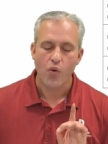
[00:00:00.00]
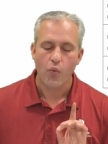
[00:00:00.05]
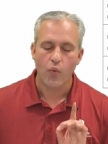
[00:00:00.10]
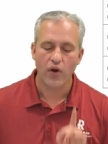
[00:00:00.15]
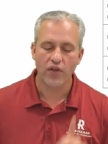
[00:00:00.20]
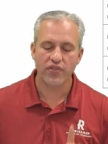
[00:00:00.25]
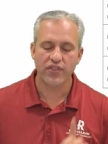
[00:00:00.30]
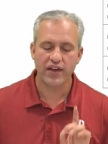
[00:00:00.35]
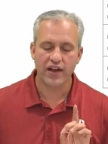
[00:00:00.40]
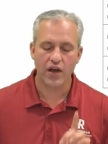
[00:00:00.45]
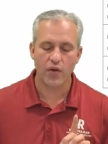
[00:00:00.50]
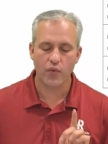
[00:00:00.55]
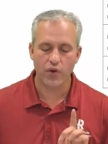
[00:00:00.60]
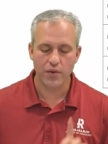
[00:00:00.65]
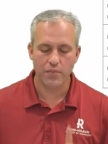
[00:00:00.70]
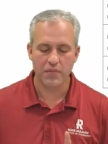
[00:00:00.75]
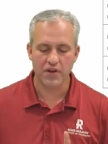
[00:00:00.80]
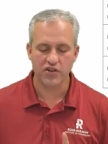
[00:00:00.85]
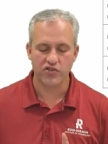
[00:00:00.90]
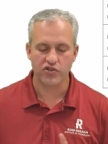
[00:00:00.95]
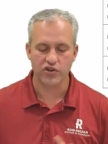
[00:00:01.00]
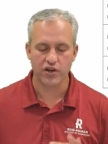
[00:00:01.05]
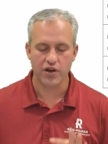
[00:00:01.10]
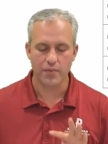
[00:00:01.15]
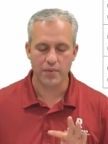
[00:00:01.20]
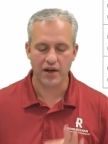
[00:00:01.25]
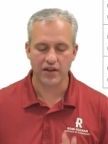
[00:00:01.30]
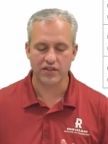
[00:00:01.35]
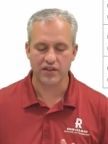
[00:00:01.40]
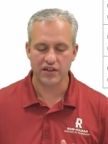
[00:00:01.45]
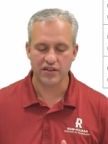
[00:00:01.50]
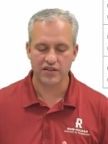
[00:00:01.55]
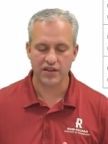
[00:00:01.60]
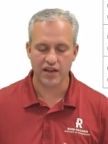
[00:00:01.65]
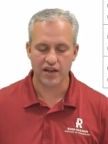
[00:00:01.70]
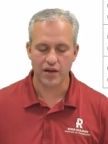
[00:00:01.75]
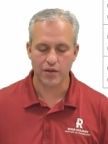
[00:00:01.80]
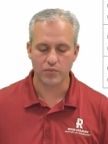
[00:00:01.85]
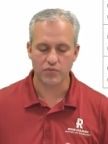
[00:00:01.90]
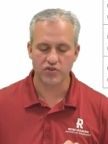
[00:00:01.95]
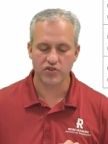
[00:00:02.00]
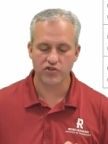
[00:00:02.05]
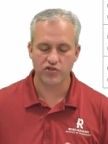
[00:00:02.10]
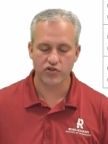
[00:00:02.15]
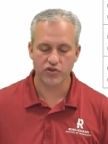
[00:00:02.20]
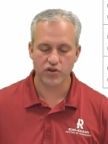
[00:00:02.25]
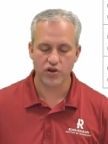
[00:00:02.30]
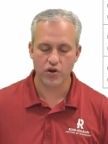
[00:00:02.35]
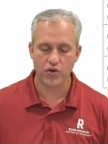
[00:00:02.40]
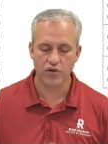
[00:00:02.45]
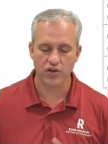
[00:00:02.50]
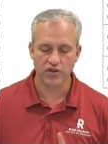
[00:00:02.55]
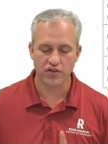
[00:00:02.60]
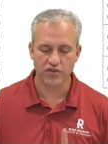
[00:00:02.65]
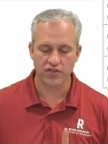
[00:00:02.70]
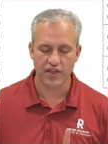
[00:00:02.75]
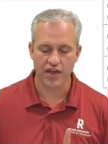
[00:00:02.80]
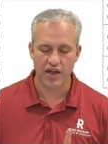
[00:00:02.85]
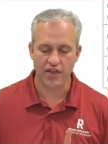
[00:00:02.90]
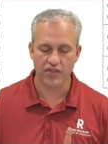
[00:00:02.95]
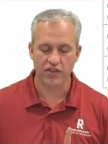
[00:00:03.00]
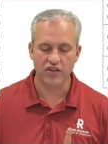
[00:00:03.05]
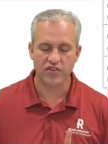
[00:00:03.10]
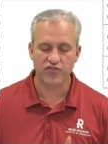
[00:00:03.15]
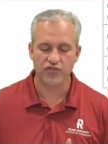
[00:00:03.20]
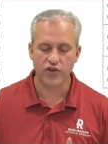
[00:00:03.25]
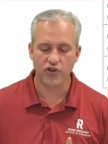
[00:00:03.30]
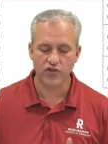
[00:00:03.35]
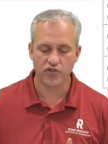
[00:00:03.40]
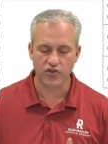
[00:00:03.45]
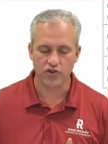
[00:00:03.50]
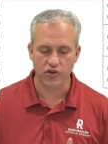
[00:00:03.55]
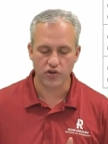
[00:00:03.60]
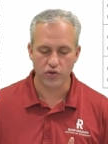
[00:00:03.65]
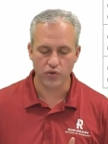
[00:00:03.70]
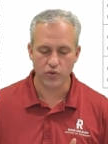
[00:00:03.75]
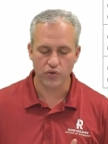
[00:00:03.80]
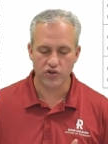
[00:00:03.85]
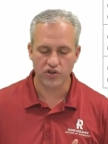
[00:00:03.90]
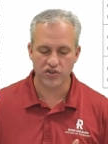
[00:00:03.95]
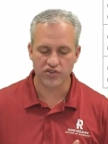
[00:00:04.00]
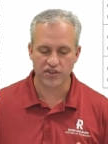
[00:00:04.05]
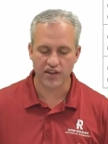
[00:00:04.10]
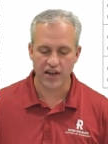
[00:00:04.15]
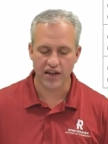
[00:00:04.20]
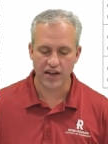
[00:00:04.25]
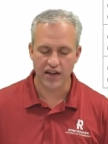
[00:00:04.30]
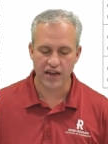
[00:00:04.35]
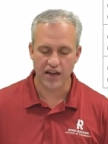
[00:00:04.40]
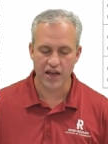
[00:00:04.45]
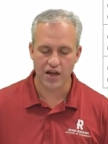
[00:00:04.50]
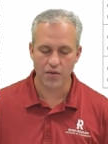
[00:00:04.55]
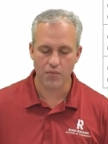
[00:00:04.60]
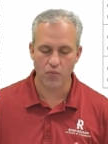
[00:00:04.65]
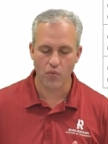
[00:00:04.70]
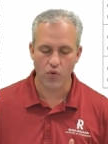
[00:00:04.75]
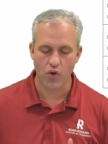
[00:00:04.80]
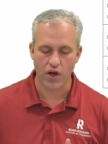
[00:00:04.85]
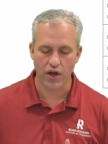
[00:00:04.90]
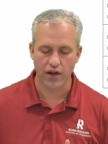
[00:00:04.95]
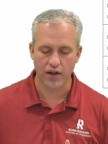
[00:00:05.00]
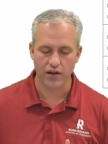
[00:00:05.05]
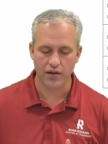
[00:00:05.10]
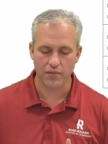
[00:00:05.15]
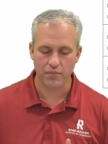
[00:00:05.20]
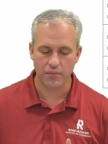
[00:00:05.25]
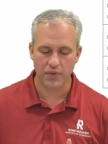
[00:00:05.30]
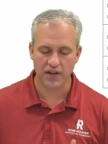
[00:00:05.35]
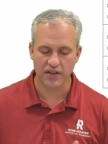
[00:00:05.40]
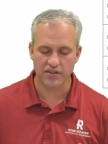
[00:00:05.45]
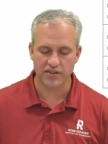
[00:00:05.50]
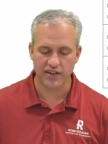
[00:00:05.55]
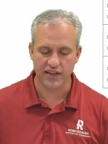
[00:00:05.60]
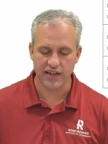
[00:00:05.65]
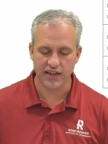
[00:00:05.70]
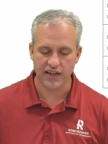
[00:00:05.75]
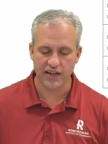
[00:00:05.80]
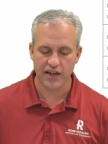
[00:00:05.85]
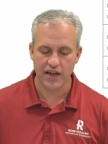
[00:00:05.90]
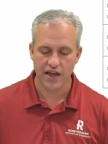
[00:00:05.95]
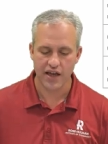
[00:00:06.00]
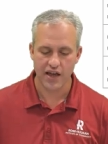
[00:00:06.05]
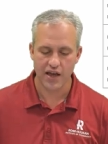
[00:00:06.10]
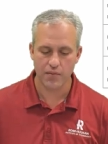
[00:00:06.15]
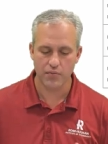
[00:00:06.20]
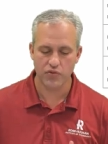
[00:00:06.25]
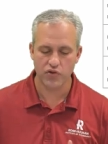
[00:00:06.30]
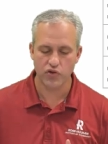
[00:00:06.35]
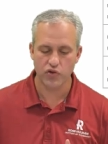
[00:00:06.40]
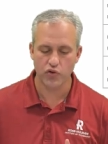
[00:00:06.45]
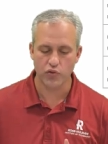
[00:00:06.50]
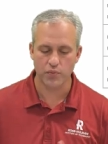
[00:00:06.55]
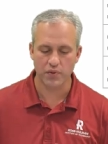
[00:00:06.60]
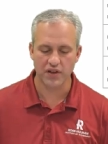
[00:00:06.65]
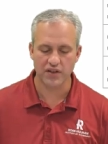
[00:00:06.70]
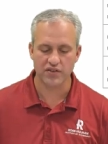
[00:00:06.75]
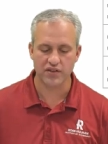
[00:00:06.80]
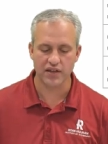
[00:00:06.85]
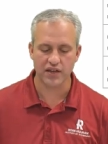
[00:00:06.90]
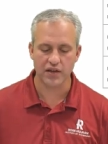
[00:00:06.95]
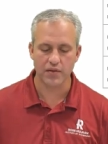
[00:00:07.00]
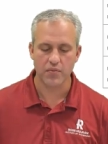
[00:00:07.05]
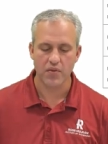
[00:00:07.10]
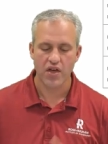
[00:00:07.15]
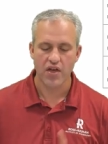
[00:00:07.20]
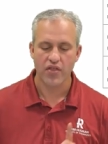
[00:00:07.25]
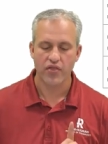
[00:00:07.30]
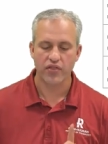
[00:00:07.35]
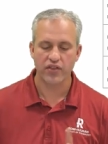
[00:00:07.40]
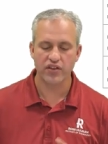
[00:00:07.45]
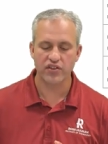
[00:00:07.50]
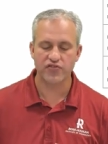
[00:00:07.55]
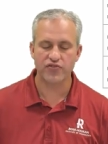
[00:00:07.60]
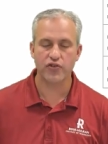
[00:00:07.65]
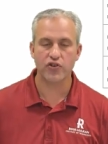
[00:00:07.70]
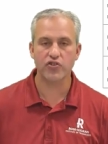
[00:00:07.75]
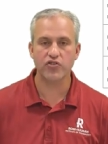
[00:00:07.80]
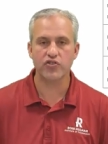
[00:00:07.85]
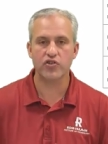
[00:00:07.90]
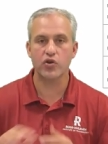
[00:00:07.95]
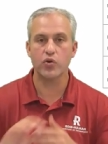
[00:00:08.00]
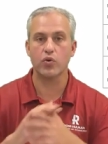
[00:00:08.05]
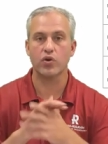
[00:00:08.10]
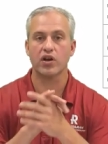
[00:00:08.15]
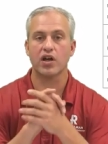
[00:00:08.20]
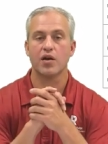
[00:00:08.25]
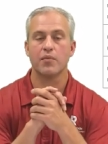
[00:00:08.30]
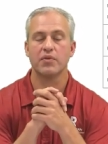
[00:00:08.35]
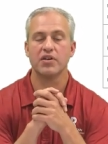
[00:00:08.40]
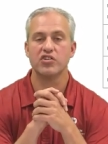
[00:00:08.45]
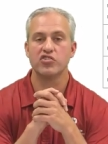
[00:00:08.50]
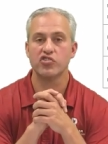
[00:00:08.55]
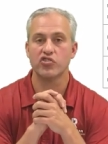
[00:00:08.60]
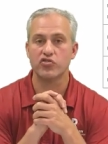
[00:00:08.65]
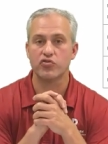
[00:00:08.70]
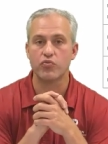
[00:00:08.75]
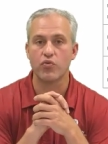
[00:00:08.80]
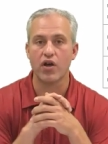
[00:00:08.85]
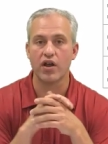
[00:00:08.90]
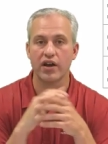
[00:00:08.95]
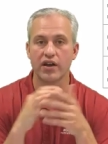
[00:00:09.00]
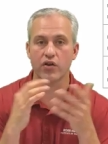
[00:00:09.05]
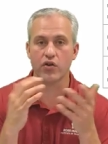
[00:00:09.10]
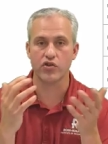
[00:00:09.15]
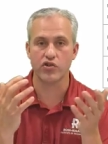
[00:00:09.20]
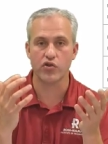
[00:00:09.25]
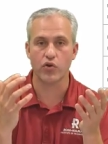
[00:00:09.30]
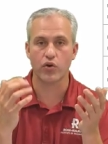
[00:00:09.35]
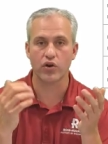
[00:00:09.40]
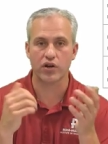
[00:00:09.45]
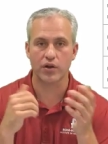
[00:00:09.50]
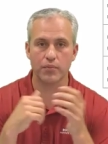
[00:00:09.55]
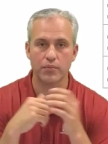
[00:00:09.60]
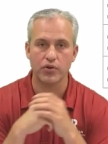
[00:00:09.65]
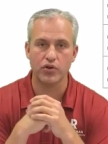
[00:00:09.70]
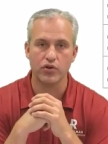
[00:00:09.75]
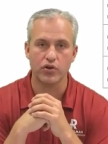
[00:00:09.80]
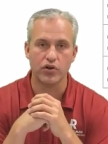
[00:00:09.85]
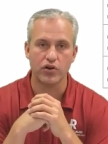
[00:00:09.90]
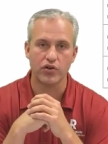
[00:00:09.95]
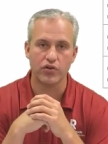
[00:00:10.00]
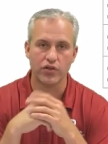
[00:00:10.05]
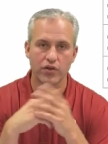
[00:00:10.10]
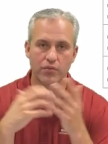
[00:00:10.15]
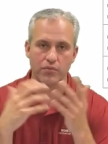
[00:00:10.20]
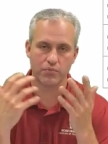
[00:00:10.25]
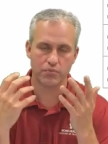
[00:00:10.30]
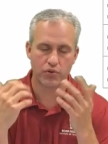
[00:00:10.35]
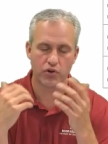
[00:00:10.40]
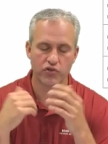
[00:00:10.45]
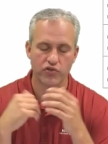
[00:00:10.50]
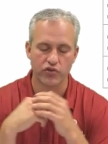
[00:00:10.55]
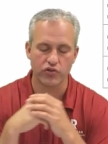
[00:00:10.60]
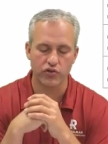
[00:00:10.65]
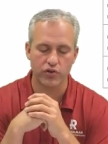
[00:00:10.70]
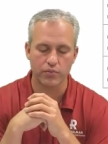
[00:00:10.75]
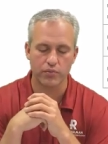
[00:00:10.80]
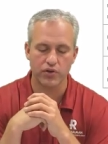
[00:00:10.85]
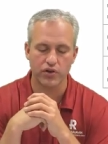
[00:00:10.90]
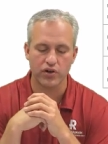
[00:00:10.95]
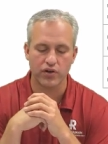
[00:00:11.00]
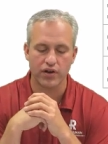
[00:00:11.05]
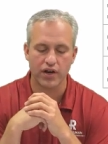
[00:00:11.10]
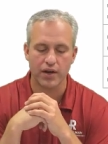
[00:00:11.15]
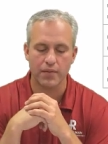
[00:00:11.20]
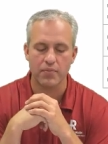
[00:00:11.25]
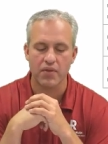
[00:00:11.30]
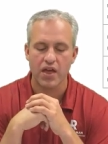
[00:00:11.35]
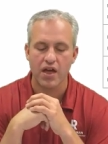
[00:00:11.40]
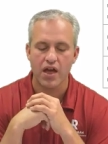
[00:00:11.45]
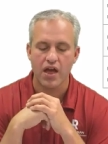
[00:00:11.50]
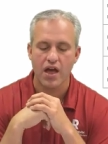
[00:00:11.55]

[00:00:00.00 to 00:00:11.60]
One thing I want to mention about these M's is you'll notice that these first two just say M one P C, M two P C. These first two are going to be just running on your computer, the personal computer, right?